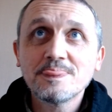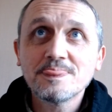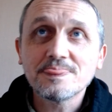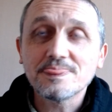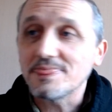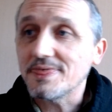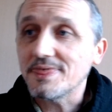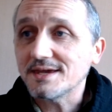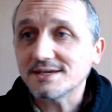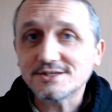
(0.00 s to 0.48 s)

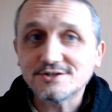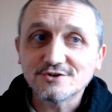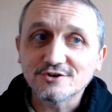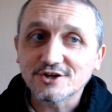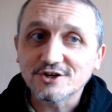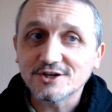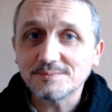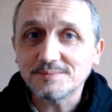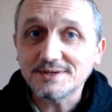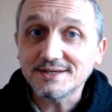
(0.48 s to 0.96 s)
there's not going
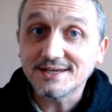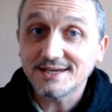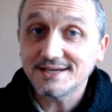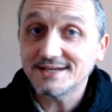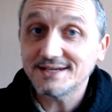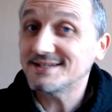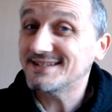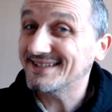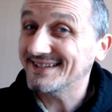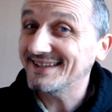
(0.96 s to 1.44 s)
to be
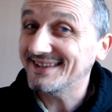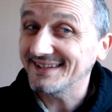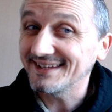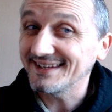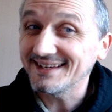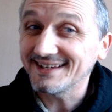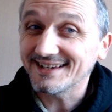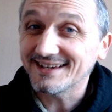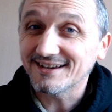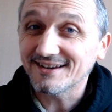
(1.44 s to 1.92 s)
kids, I think,